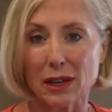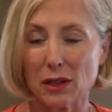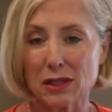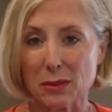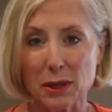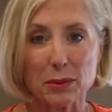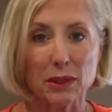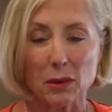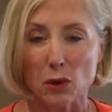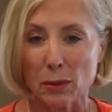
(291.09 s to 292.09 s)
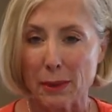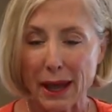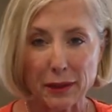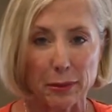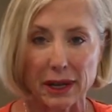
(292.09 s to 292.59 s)
I know some people are more
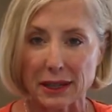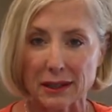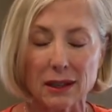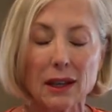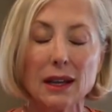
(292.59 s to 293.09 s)
math-brained.